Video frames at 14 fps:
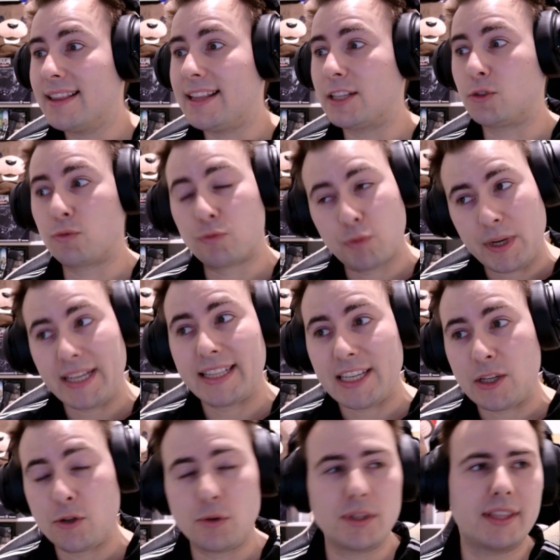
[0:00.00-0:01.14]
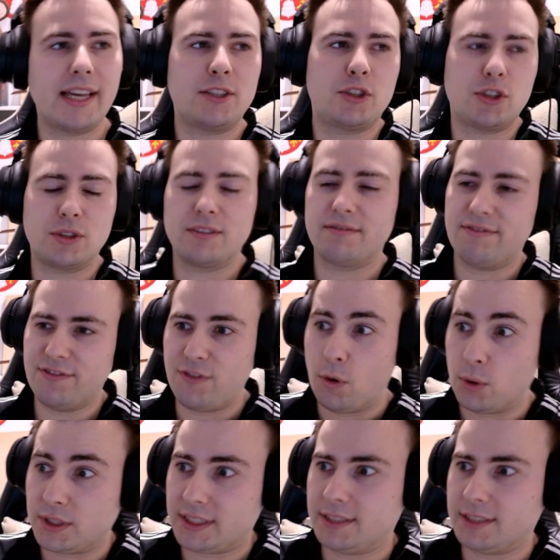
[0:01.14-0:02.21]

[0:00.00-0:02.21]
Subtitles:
that's really good, they shouldn't force